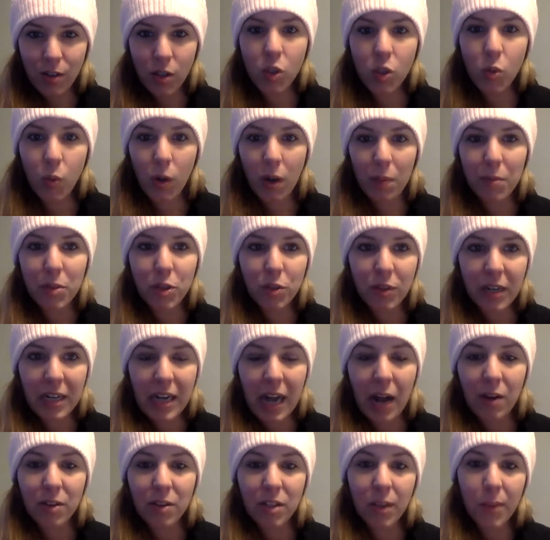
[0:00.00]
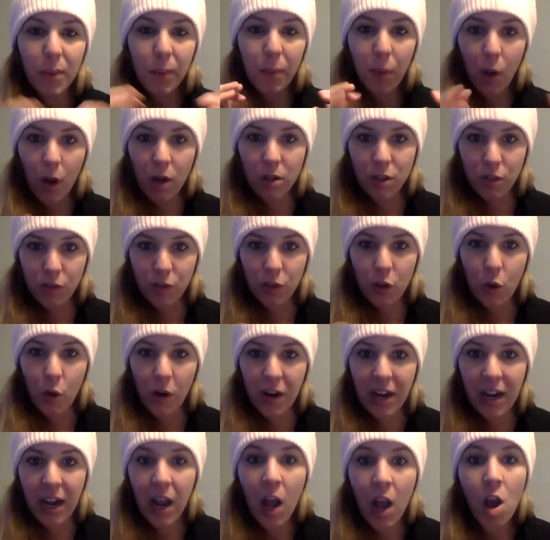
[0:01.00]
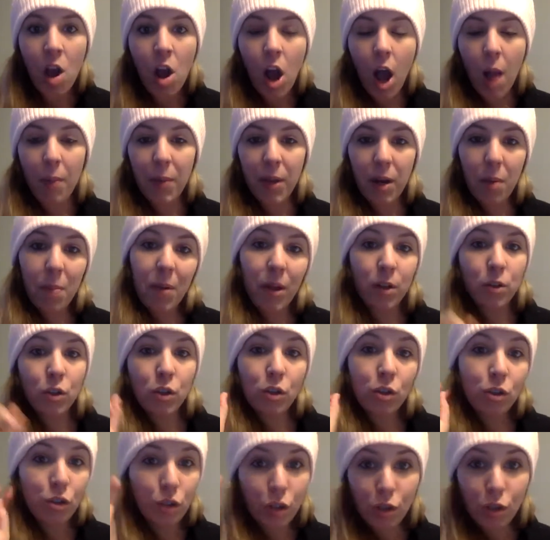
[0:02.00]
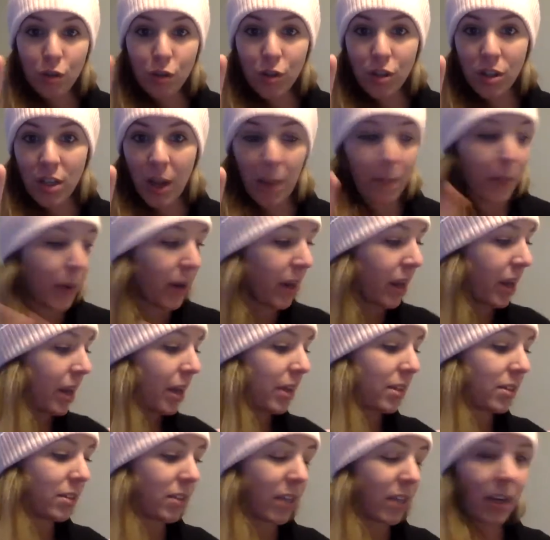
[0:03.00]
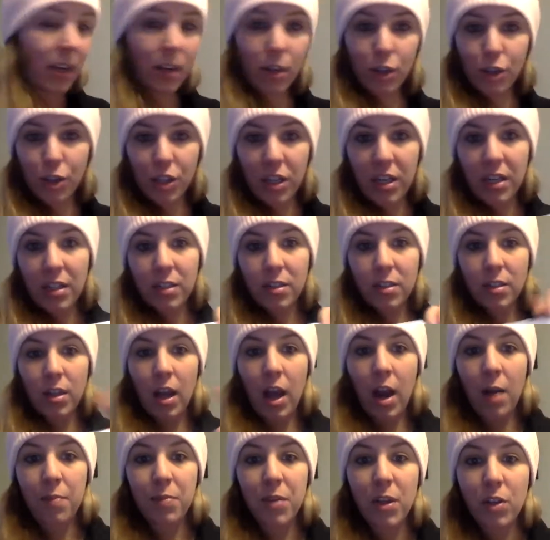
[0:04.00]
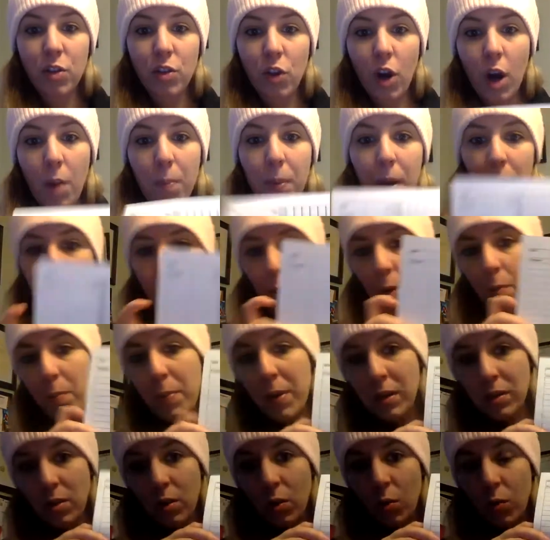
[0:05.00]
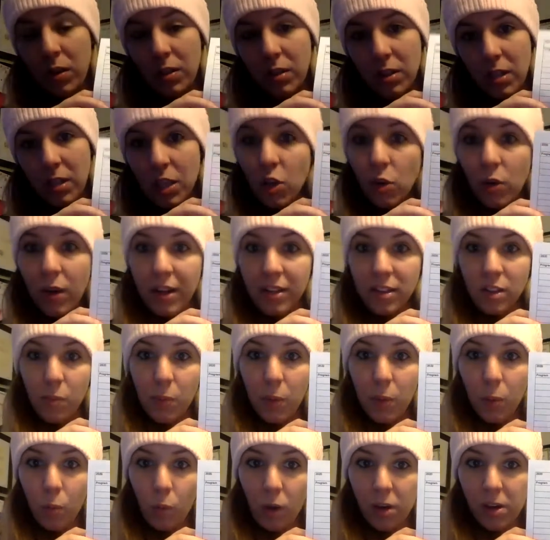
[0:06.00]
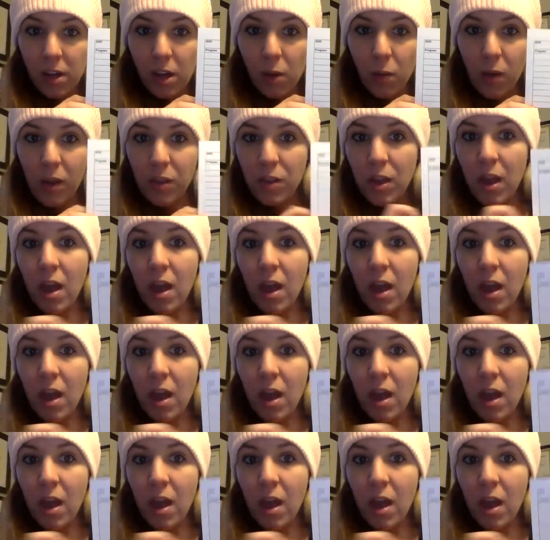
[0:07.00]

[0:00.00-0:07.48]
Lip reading: So what I'm gonna do right now is I'm gonna pause the recording. I'm gonna build 2 separate data sheets. These are our paper and pencil ones that you guys have been working with.